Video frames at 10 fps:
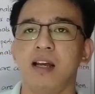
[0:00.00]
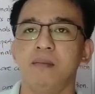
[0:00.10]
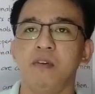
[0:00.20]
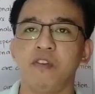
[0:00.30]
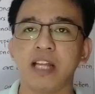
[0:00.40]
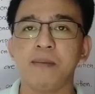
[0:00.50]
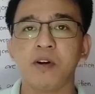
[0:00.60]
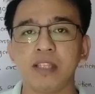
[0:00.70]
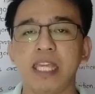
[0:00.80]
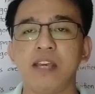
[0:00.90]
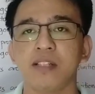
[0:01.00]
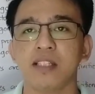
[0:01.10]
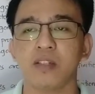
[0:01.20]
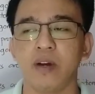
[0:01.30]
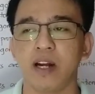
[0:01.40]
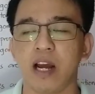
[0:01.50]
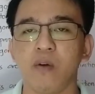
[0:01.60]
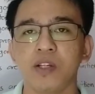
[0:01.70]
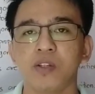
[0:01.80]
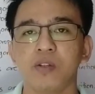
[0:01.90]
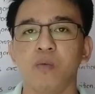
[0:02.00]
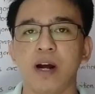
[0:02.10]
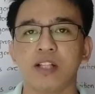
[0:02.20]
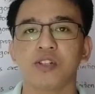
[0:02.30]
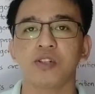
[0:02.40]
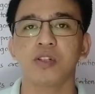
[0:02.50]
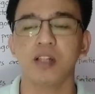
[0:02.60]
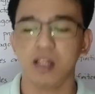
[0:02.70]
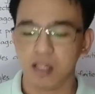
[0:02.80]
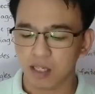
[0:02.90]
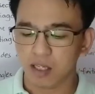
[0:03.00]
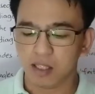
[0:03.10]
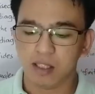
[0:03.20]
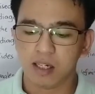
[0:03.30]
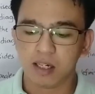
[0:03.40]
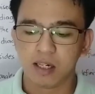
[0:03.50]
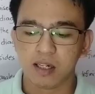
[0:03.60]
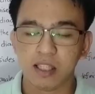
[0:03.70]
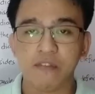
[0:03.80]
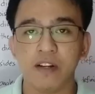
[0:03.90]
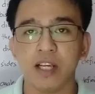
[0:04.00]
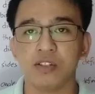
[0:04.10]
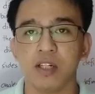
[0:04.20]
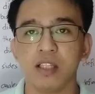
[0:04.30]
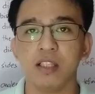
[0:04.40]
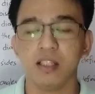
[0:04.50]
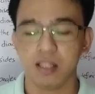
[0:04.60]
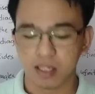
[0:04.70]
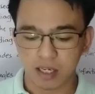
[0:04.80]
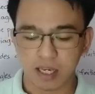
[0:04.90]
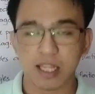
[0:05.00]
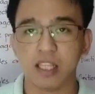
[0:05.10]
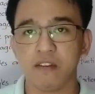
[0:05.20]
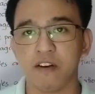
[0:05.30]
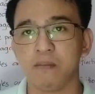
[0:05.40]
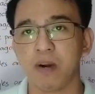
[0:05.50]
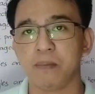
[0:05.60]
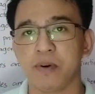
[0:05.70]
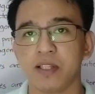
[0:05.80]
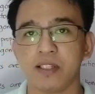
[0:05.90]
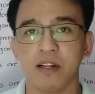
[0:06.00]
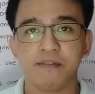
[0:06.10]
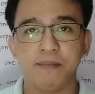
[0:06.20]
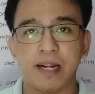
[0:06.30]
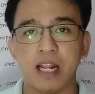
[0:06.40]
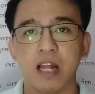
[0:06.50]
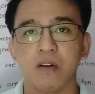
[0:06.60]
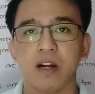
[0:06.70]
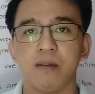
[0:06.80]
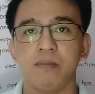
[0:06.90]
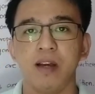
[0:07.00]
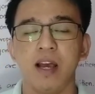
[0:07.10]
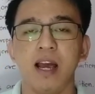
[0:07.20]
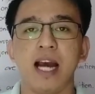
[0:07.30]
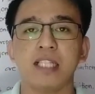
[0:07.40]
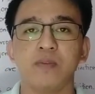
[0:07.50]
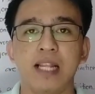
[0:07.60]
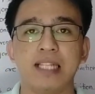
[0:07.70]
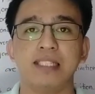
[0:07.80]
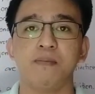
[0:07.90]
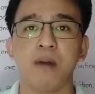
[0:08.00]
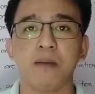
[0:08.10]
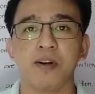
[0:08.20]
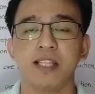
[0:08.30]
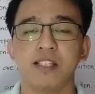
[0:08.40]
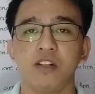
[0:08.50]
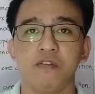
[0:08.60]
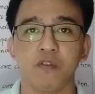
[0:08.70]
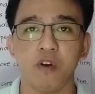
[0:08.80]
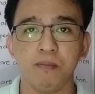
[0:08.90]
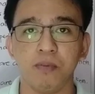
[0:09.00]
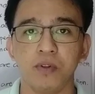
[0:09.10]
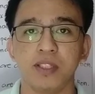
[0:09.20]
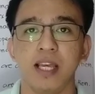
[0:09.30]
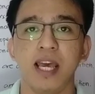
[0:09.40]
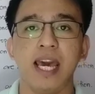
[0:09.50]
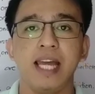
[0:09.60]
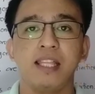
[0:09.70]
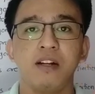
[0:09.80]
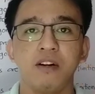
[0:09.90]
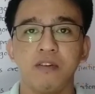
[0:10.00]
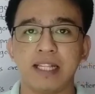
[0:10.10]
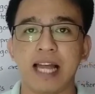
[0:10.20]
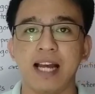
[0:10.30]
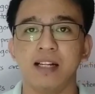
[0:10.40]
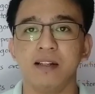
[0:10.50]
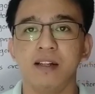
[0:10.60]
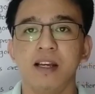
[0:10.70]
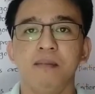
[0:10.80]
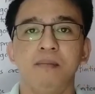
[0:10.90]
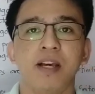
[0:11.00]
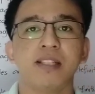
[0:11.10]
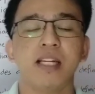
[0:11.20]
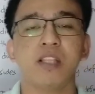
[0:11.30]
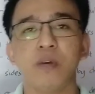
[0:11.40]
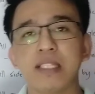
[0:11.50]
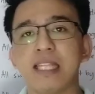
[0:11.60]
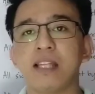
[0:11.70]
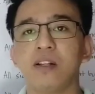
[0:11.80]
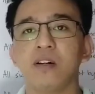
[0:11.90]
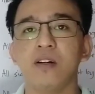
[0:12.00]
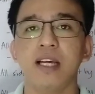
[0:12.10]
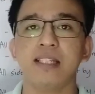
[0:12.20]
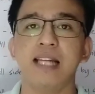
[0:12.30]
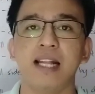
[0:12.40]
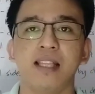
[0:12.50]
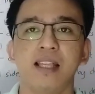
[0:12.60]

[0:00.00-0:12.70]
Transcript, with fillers: before tayo mag-continue sa square, I want you to watch the definition and the different properties of parallelogram, as well as the properties of rhombus and rectangle. Because ang twist dito is that